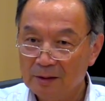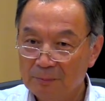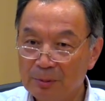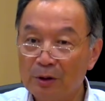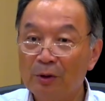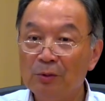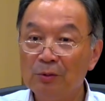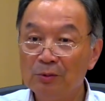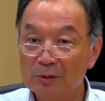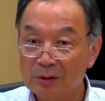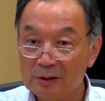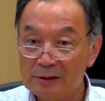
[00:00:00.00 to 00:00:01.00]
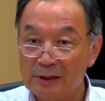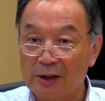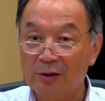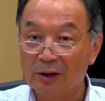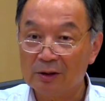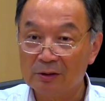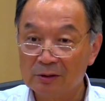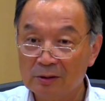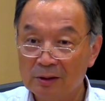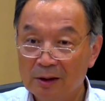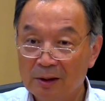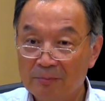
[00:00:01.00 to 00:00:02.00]
pro-cyclical
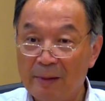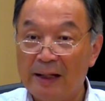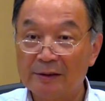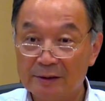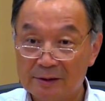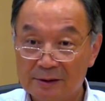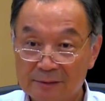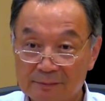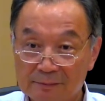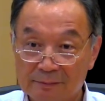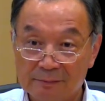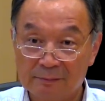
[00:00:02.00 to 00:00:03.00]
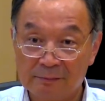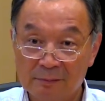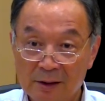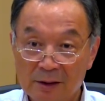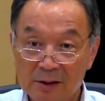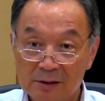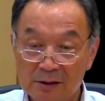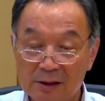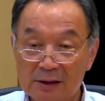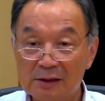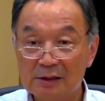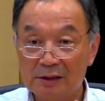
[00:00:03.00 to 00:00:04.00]
measures. So
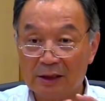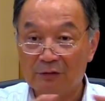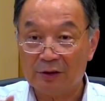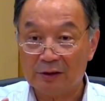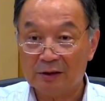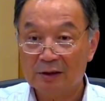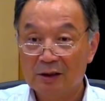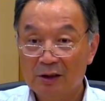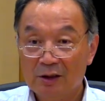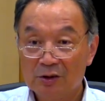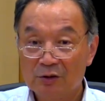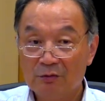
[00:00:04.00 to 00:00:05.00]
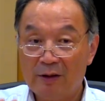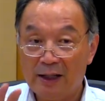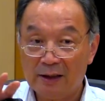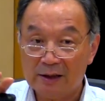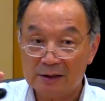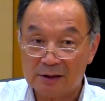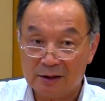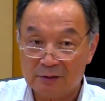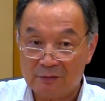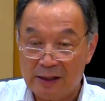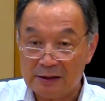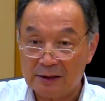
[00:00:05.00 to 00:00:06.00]
that's the difference. So why these
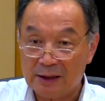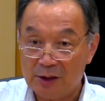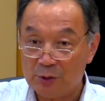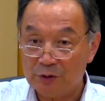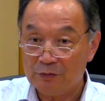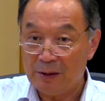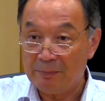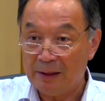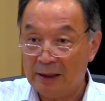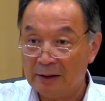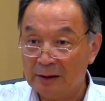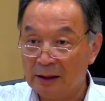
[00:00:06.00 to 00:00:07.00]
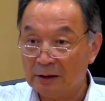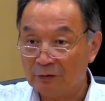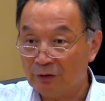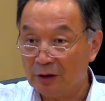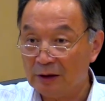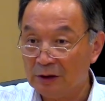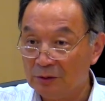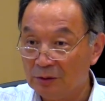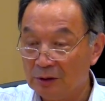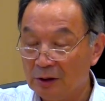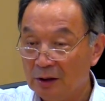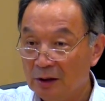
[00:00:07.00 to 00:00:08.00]
Western countries one by another falling into
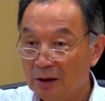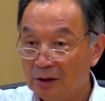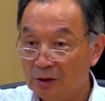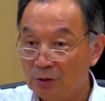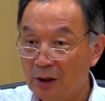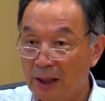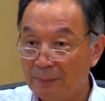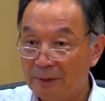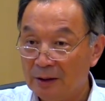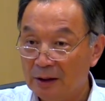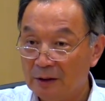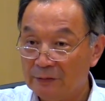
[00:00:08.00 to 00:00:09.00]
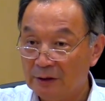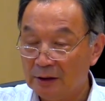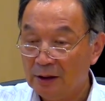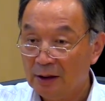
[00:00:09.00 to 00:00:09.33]
the trap of the